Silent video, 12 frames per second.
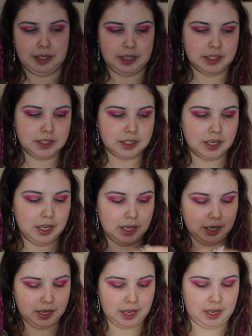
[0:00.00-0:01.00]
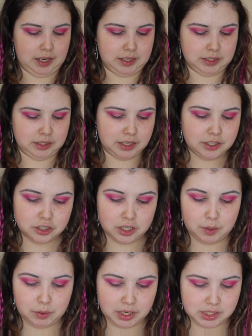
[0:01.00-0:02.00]
Place. And
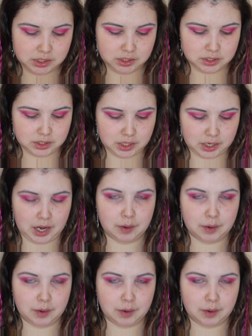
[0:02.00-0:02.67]
yesterday when I did this look,